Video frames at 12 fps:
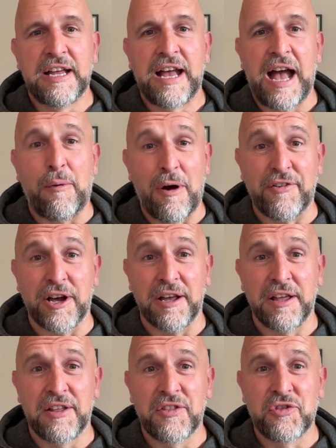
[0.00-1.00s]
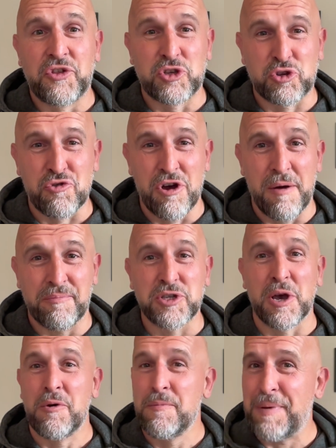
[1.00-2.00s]
However, the scrum.
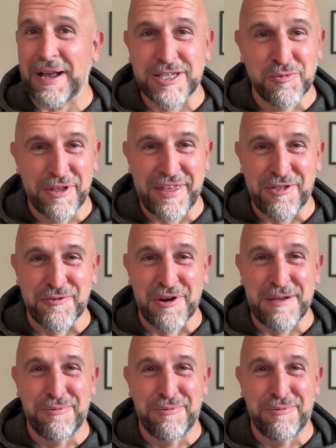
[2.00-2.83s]
So we're back to within 3